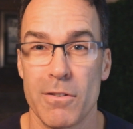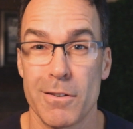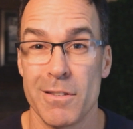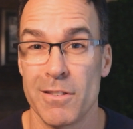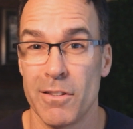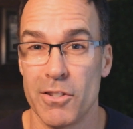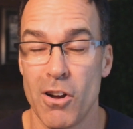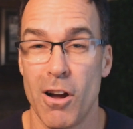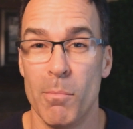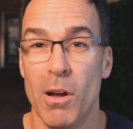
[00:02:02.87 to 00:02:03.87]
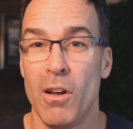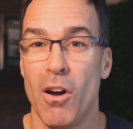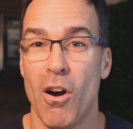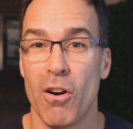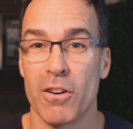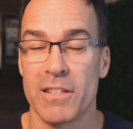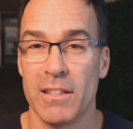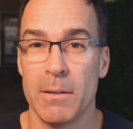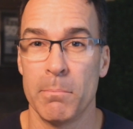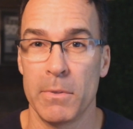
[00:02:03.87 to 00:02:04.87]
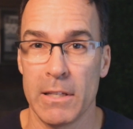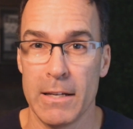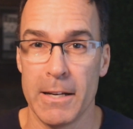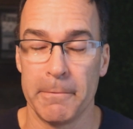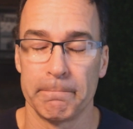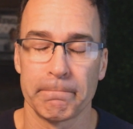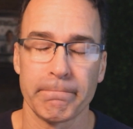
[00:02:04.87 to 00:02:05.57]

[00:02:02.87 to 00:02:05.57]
the instructions on the job are slim to none.